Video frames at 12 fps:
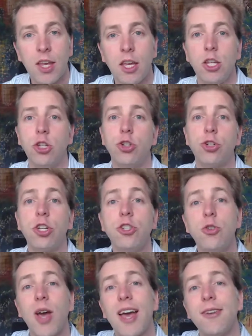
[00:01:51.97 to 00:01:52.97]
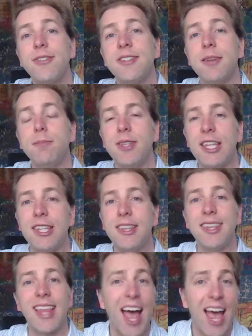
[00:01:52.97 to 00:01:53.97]
you're going to have something
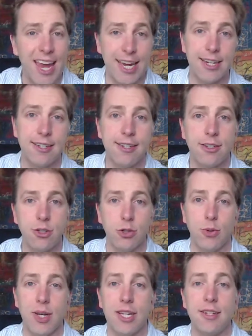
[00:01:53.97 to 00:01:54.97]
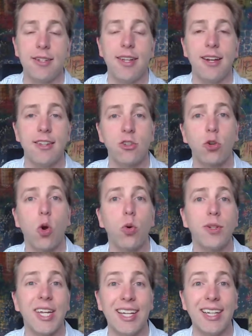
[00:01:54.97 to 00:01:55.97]
tied to it that is
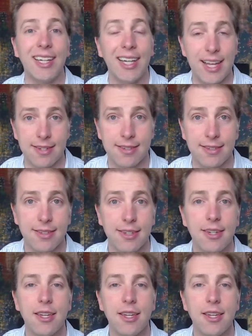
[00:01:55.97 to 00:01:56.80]
called a list.